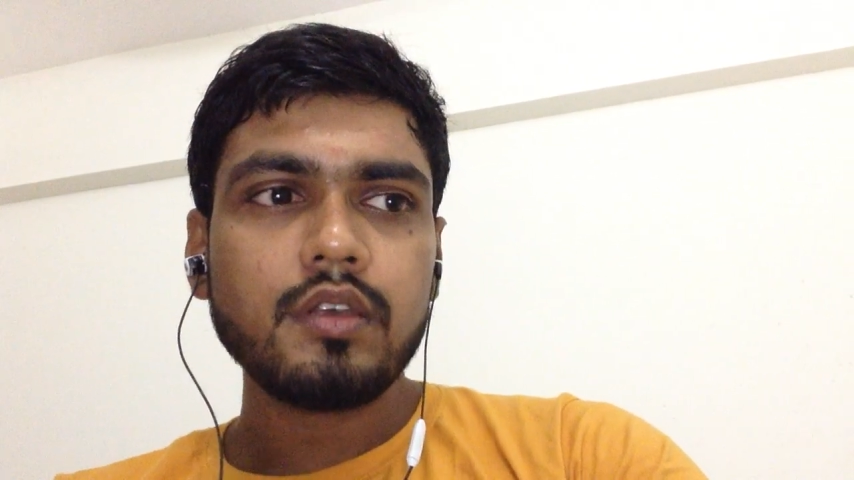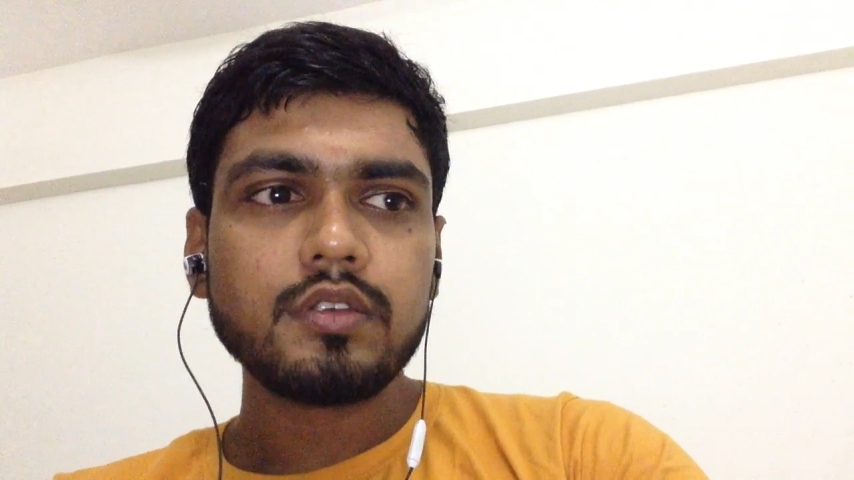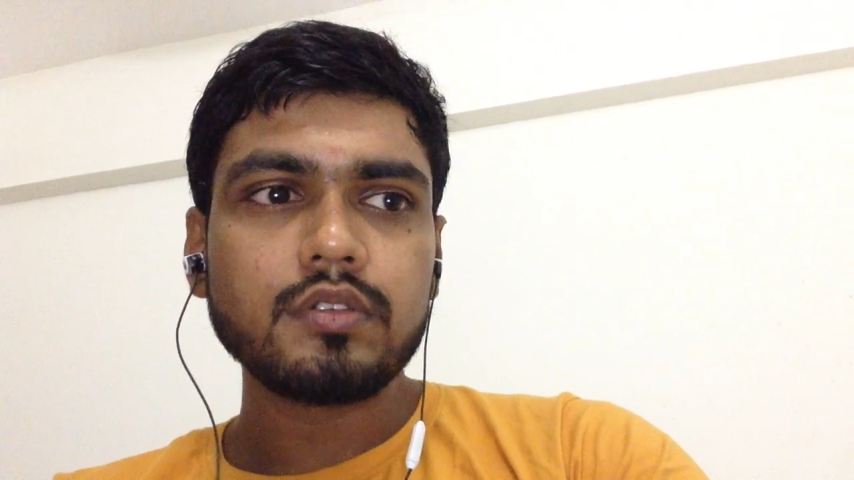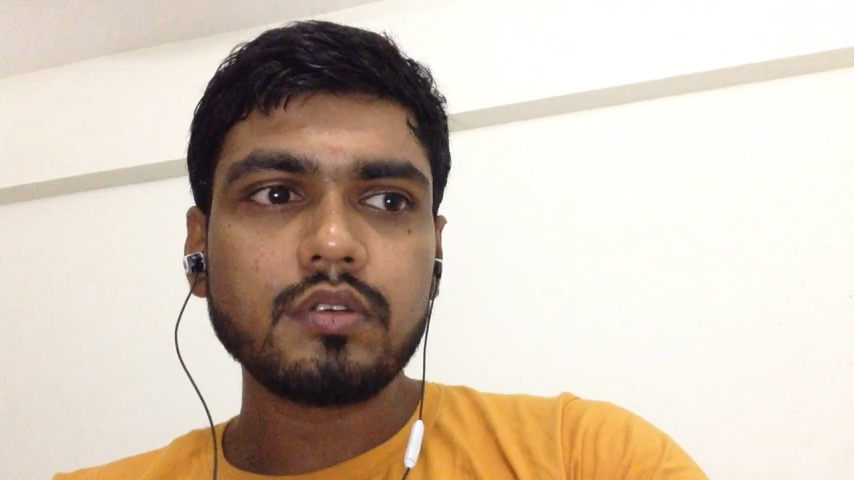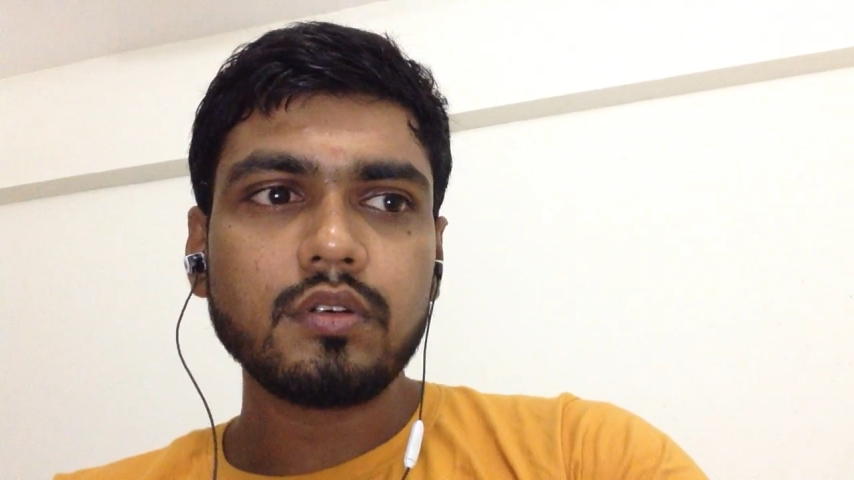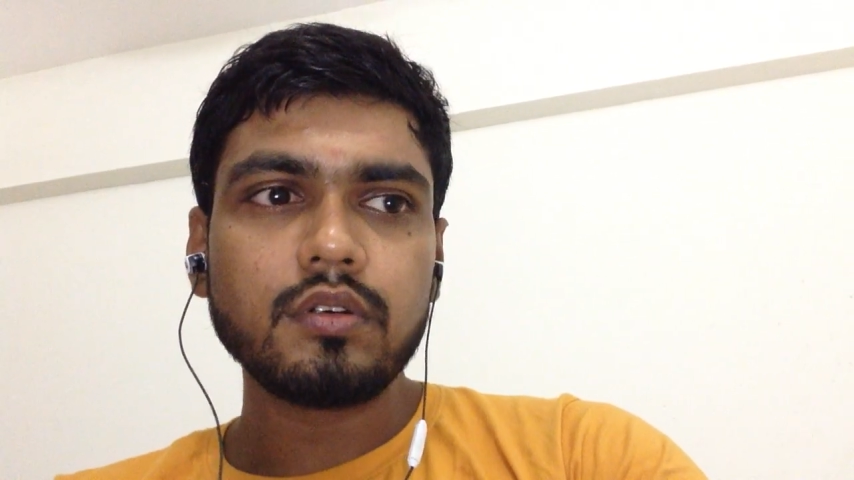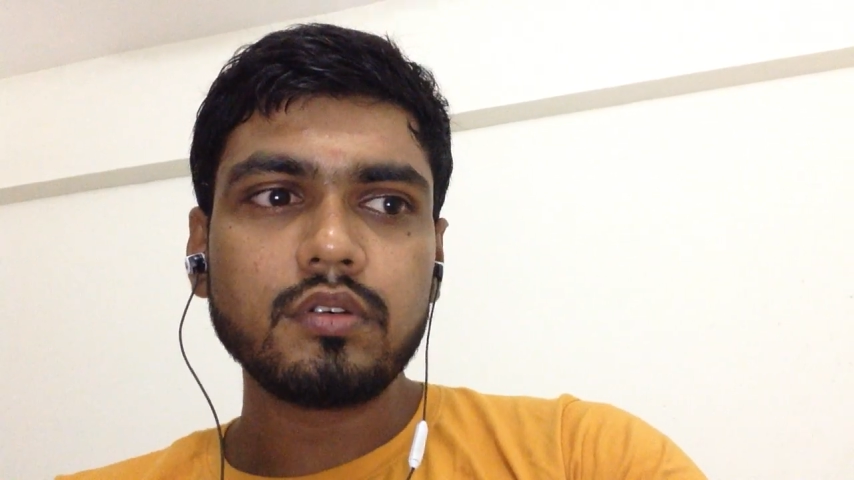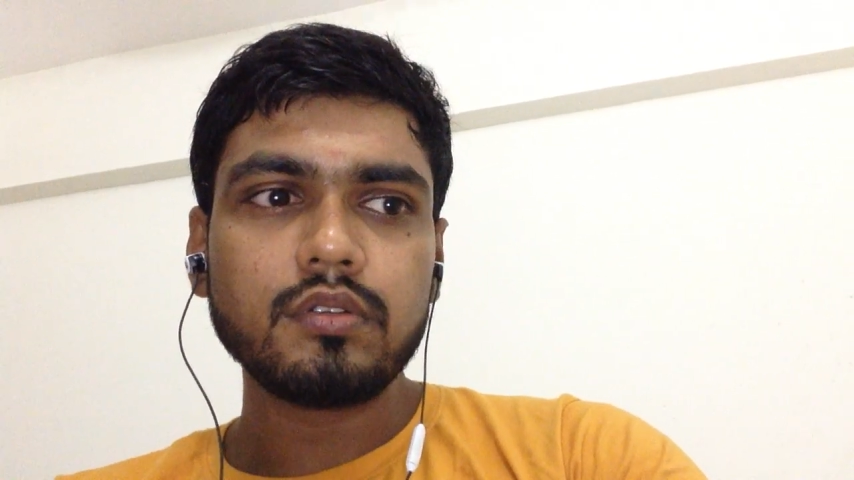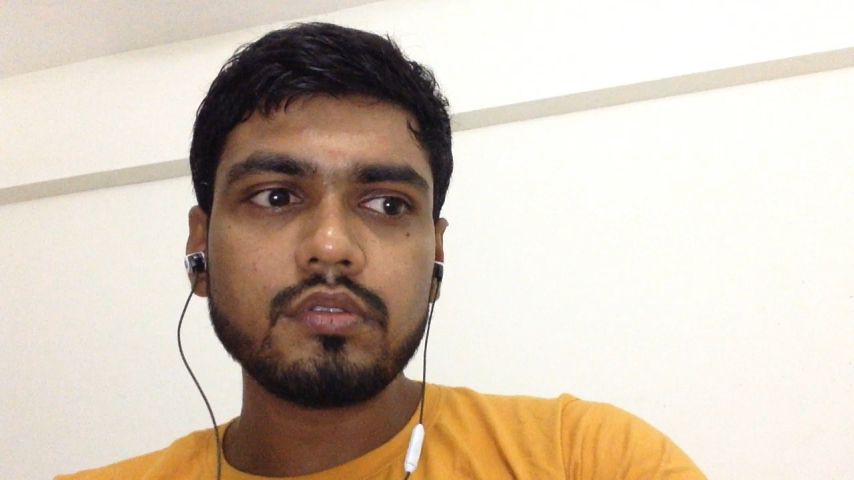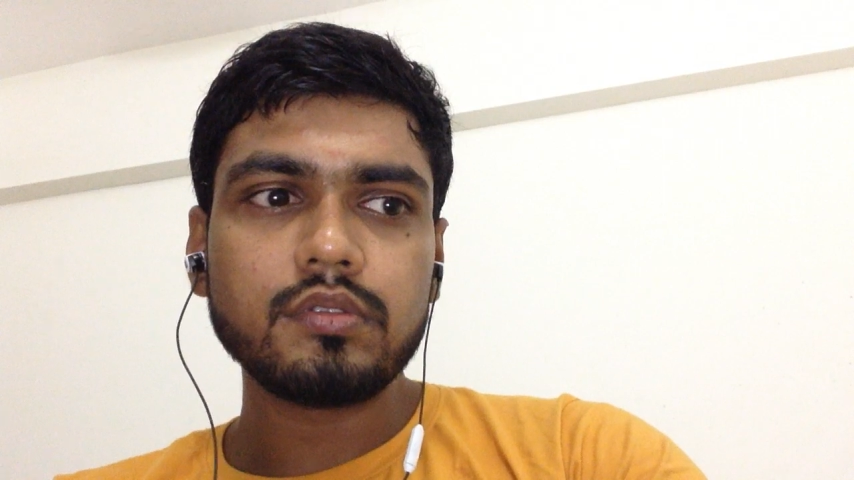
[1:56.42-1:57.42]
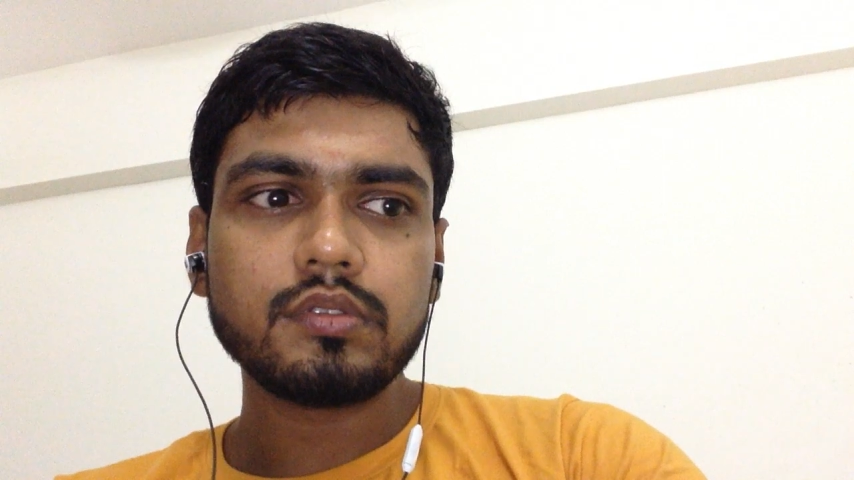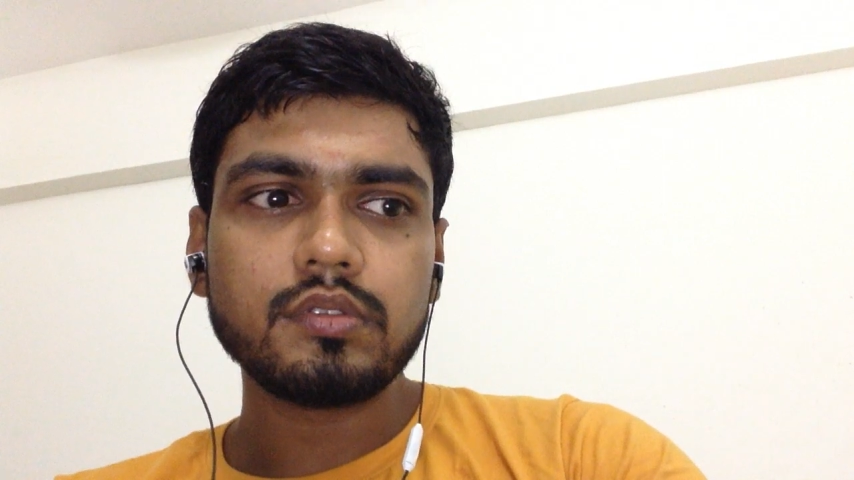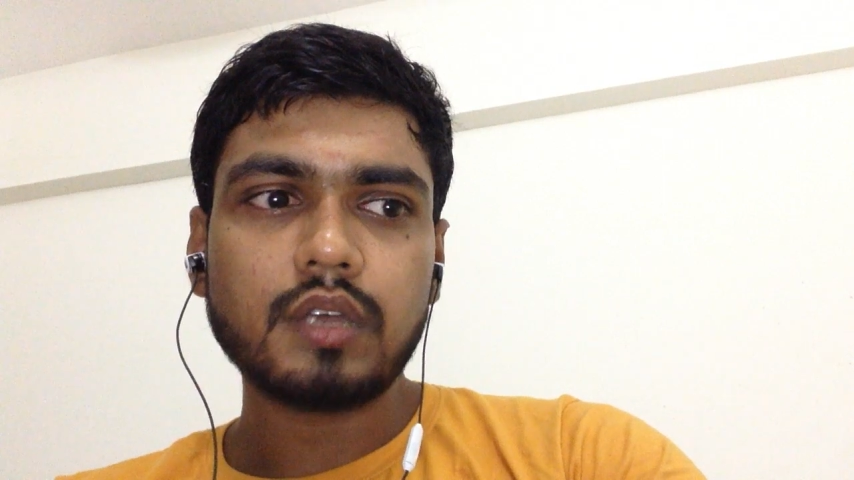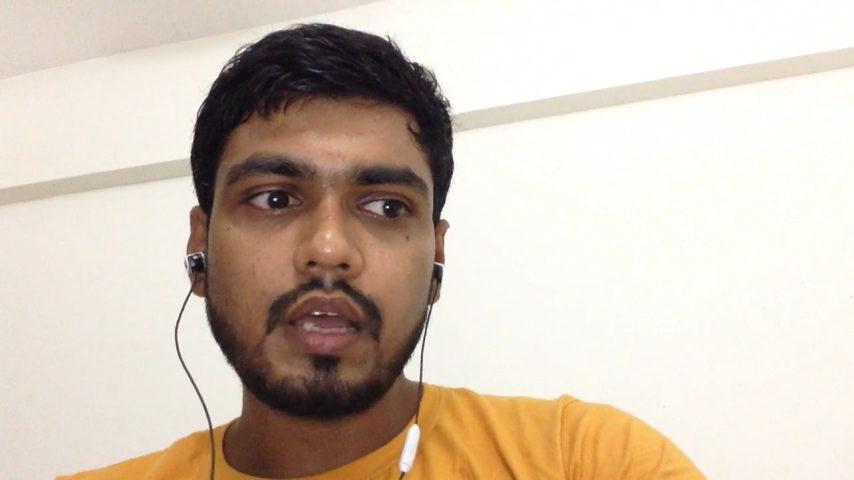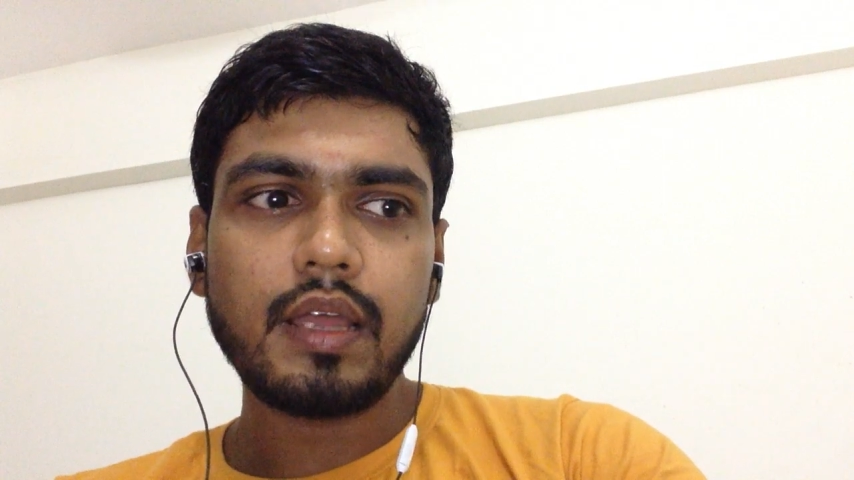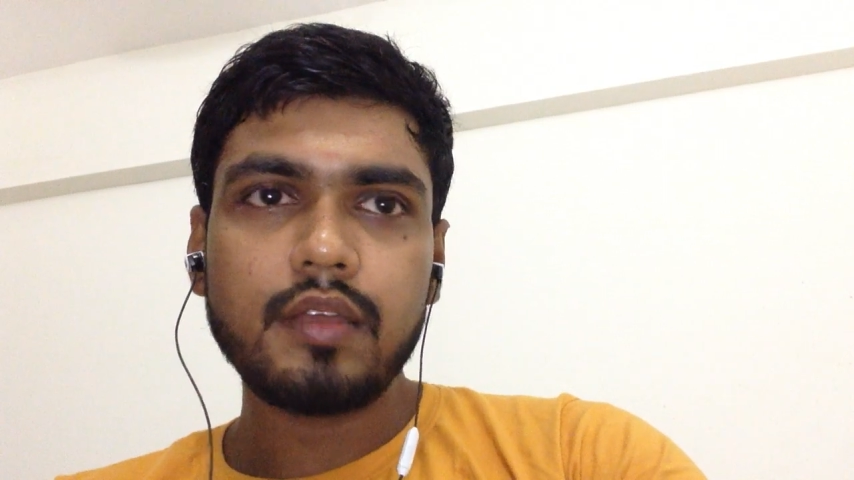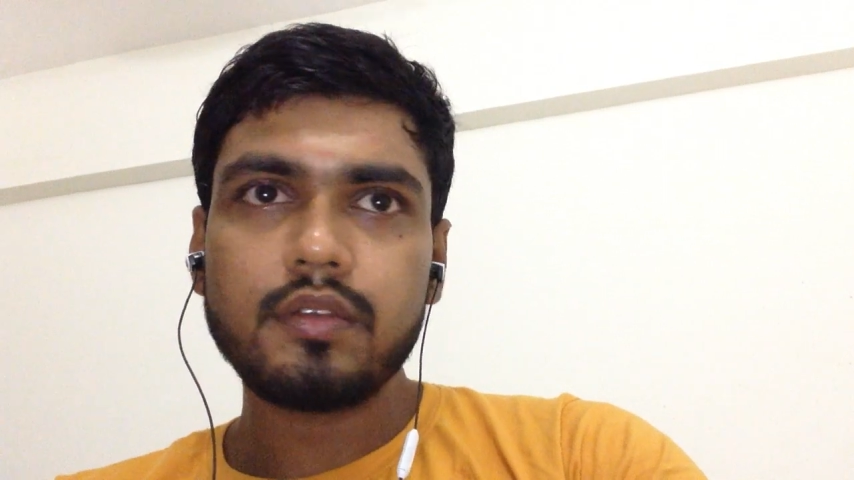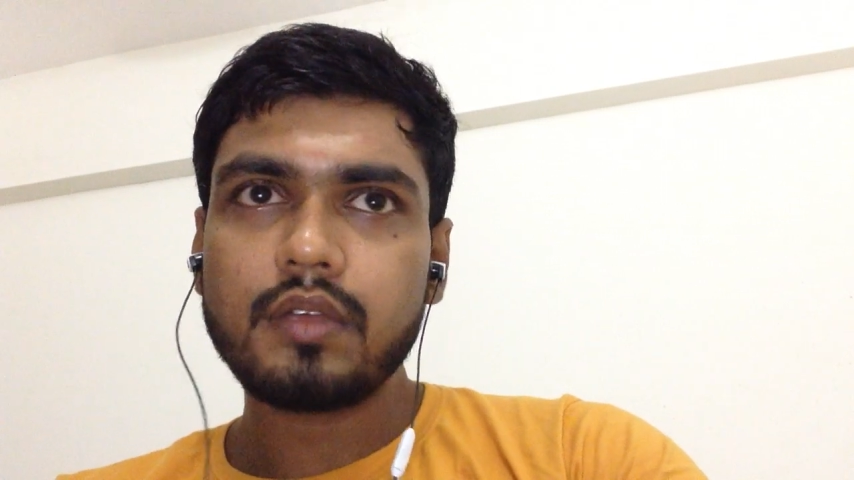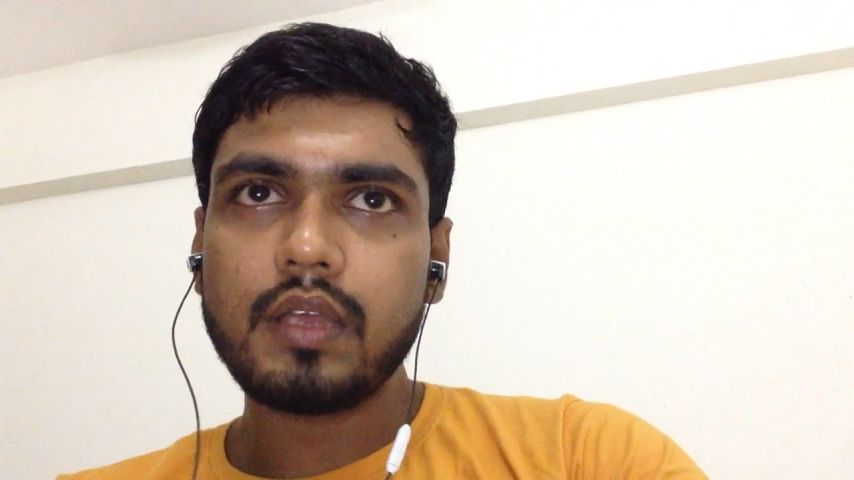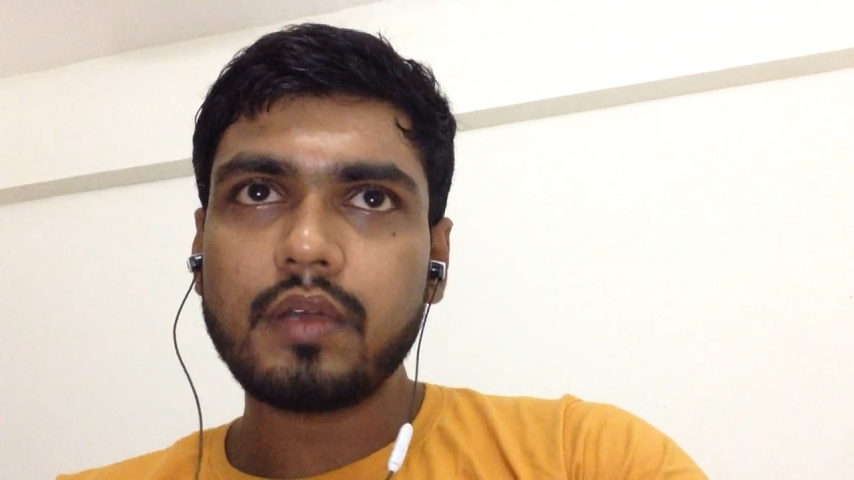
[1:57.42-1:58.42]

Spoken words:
So you